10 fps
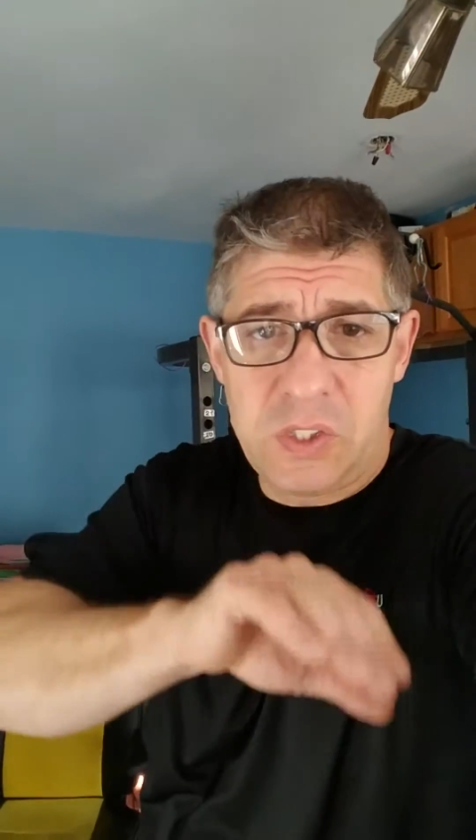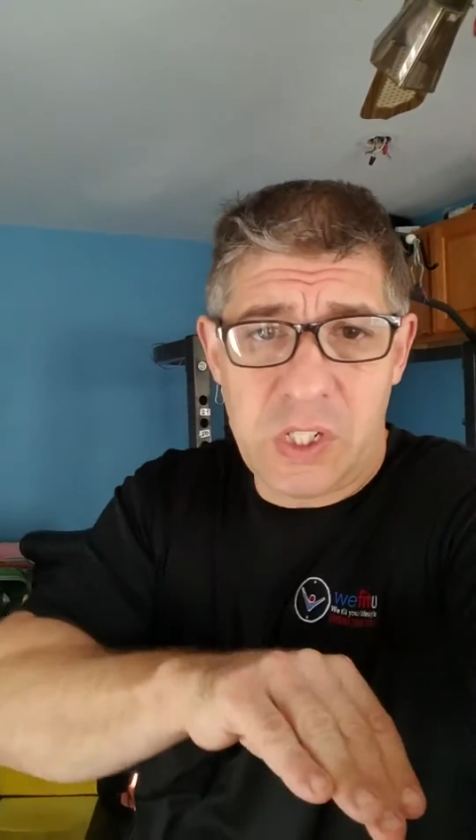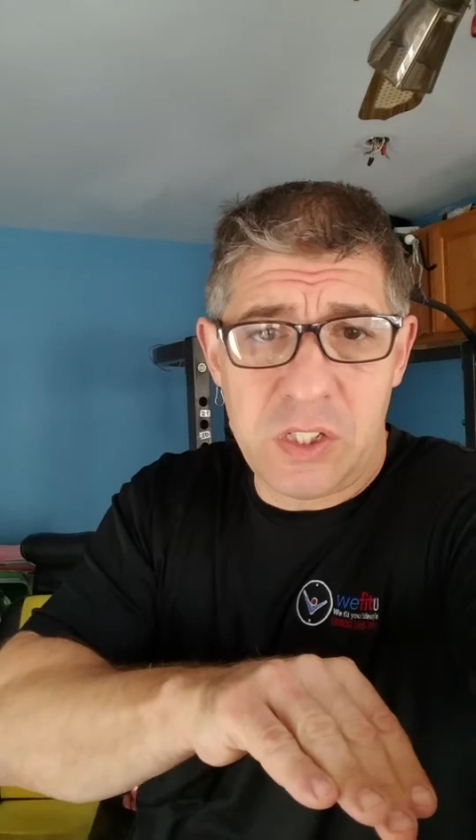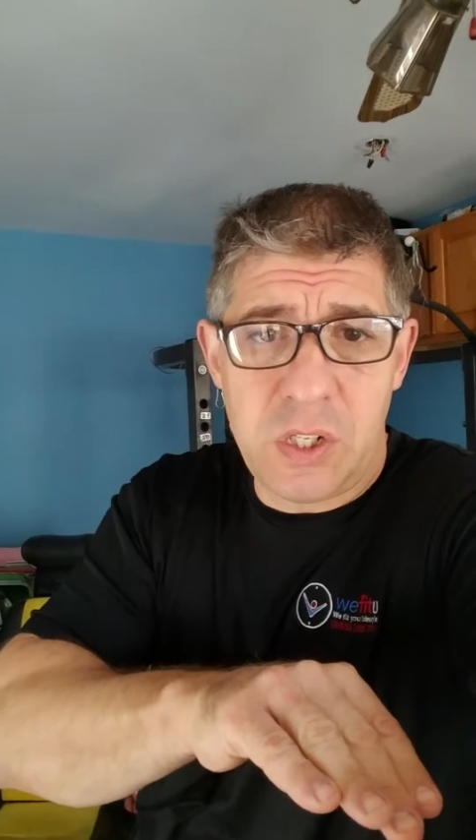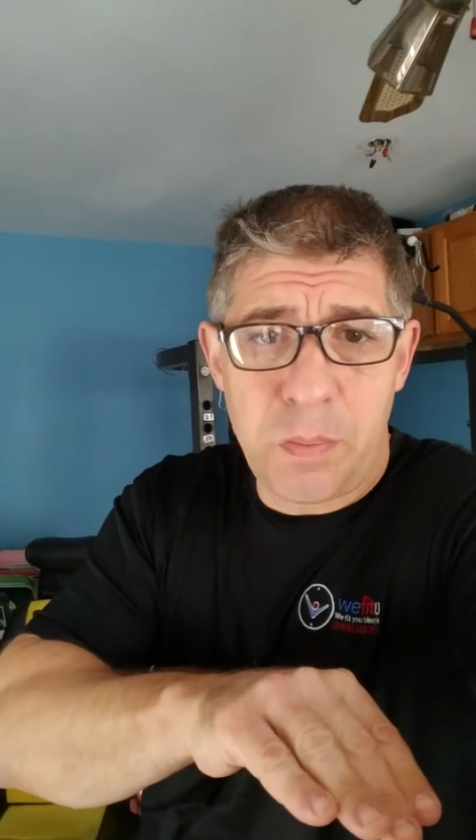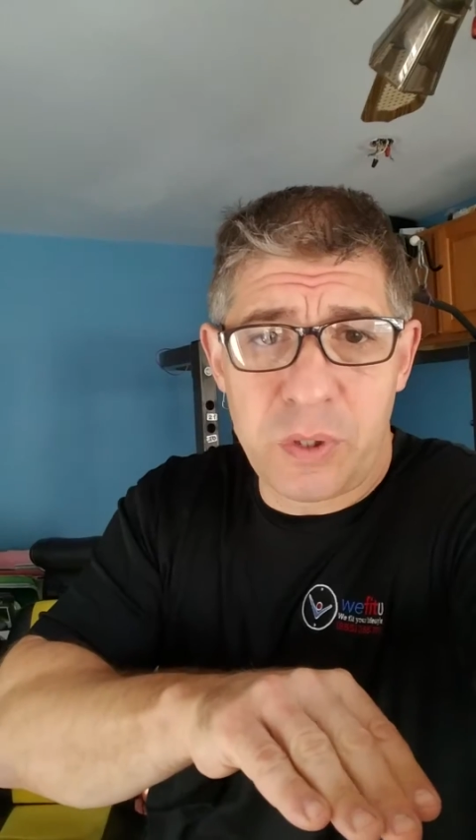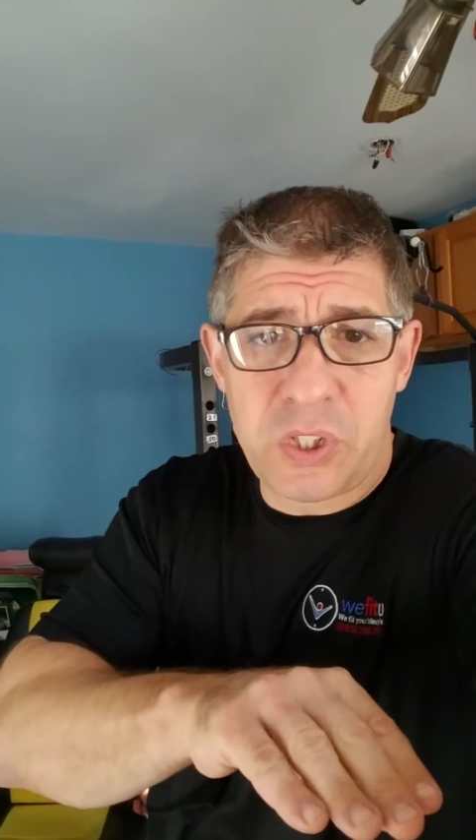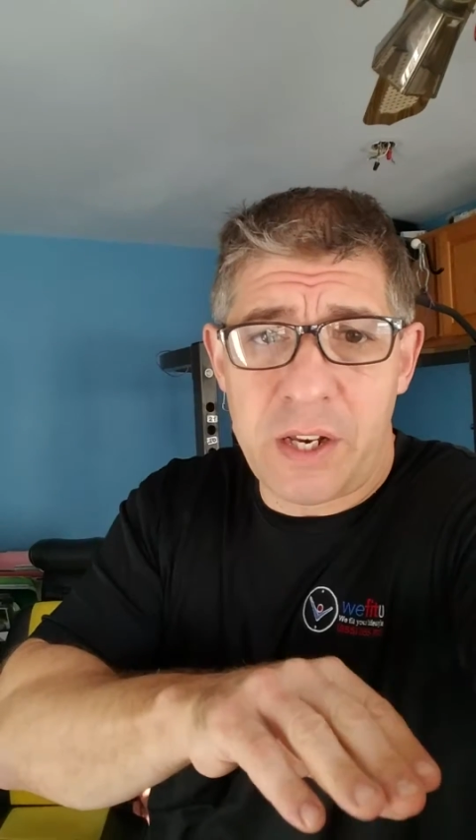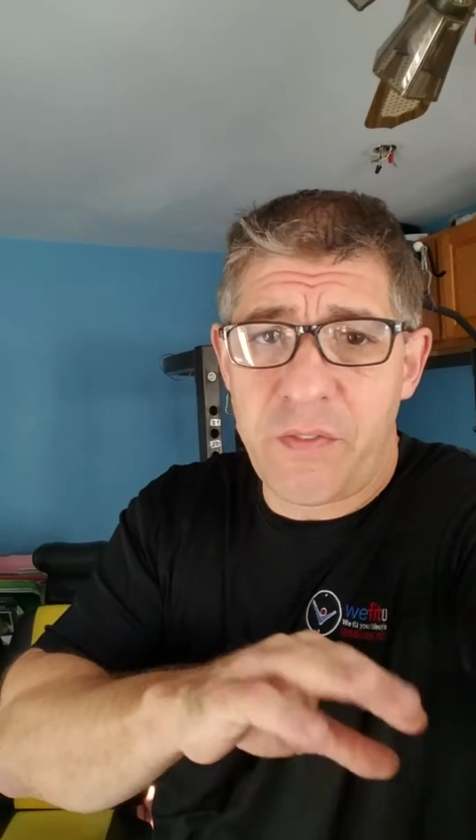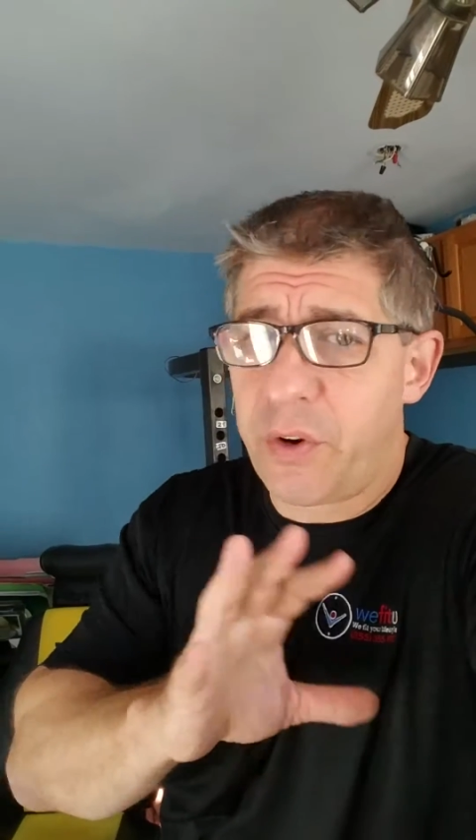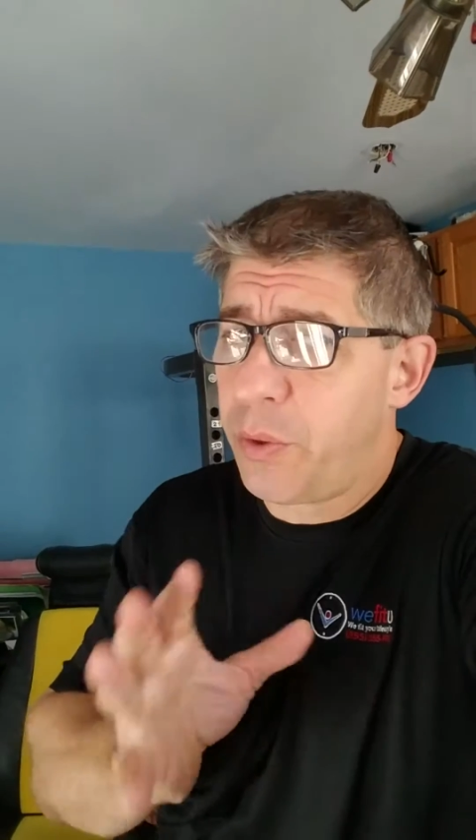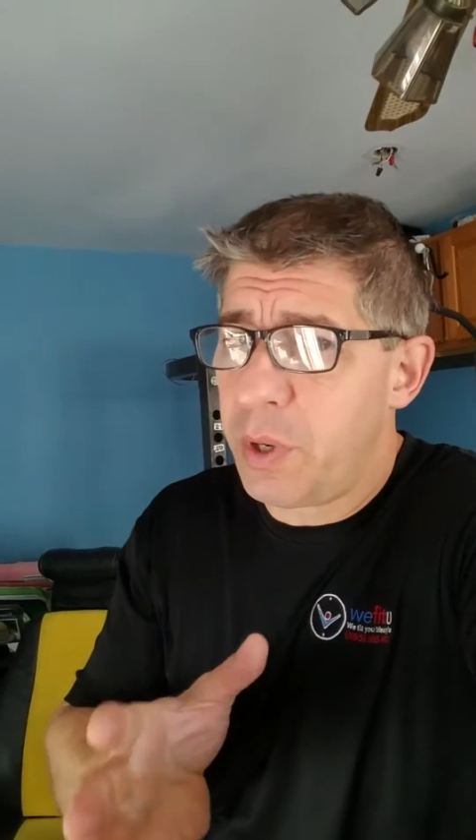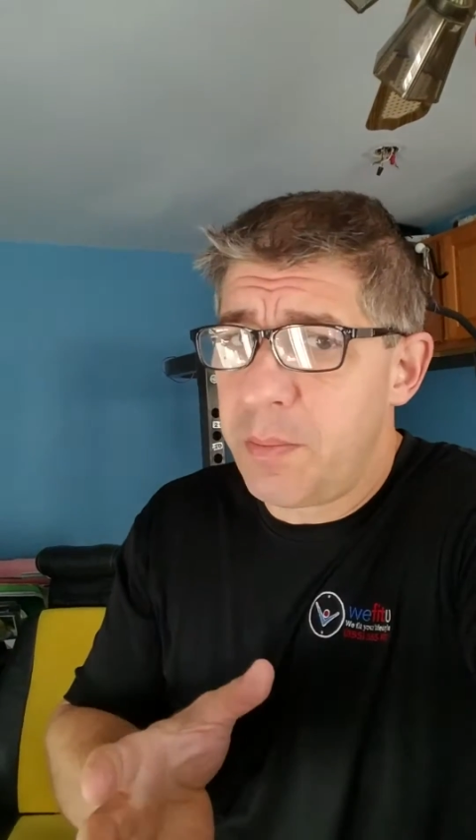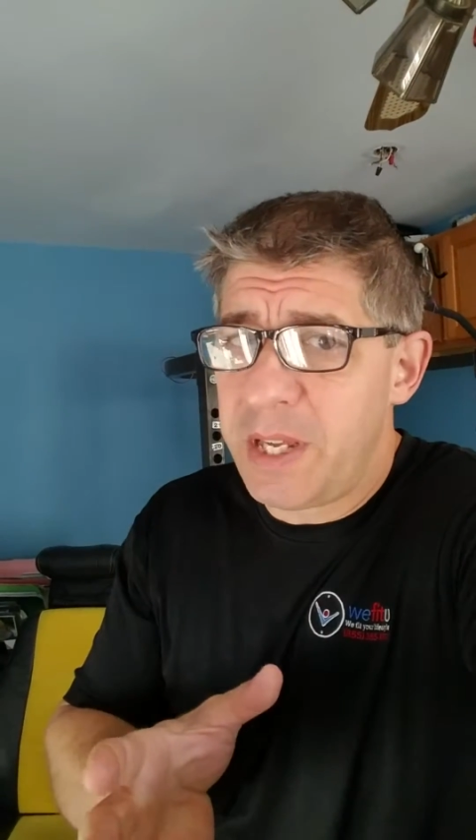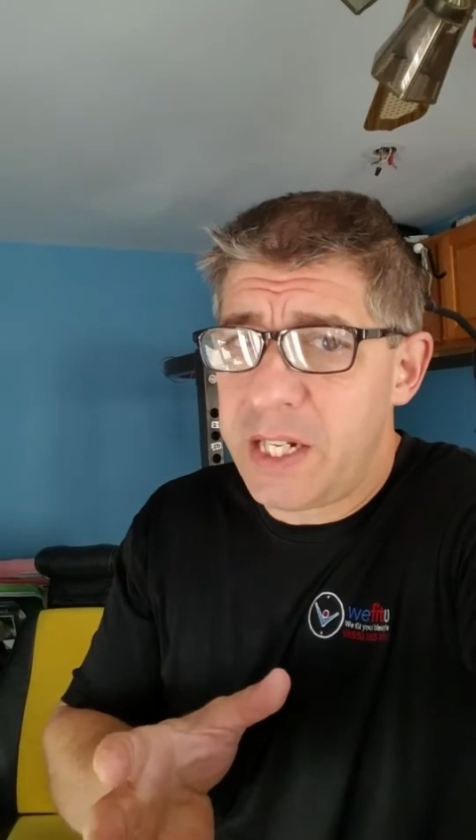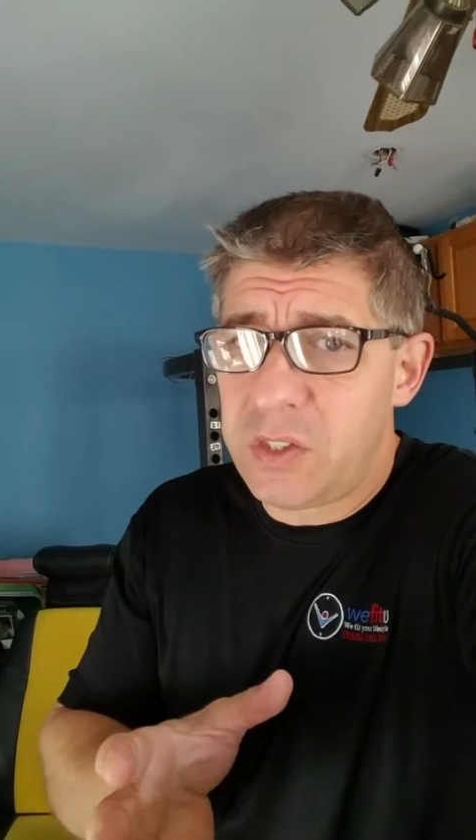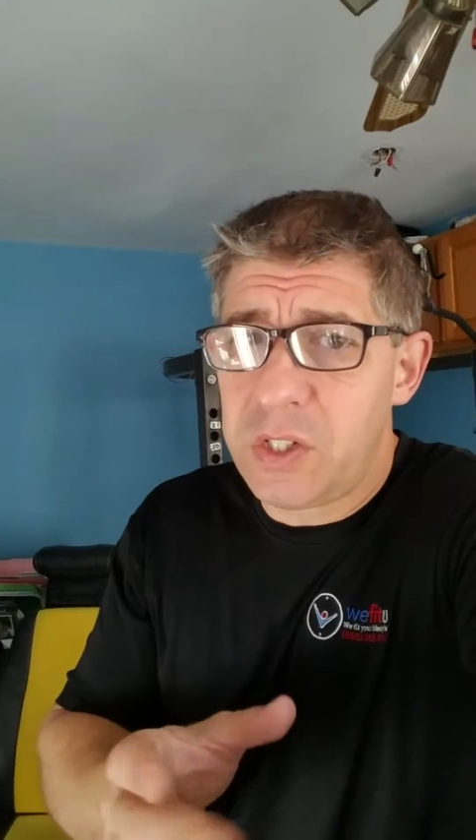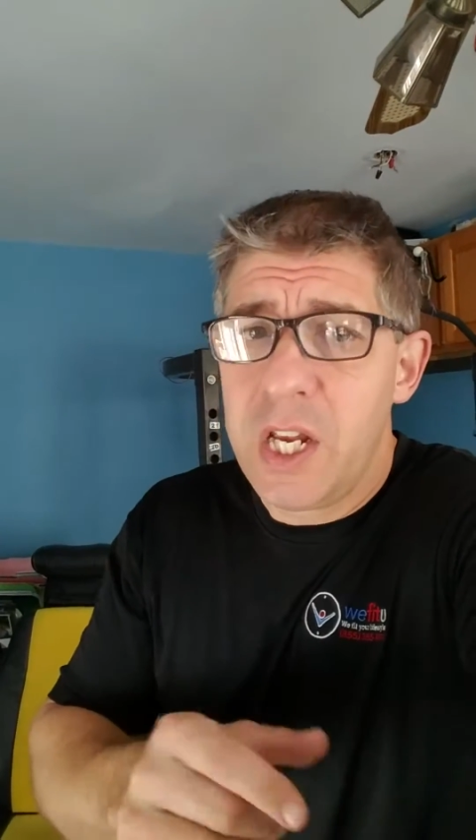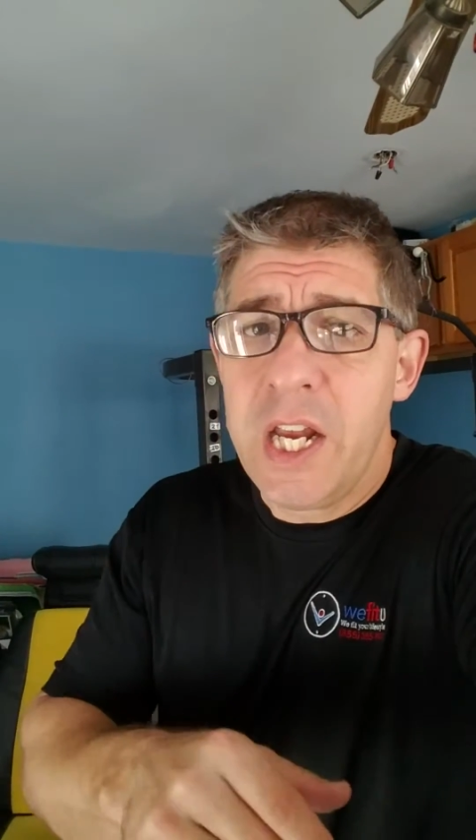60% for 3 minutes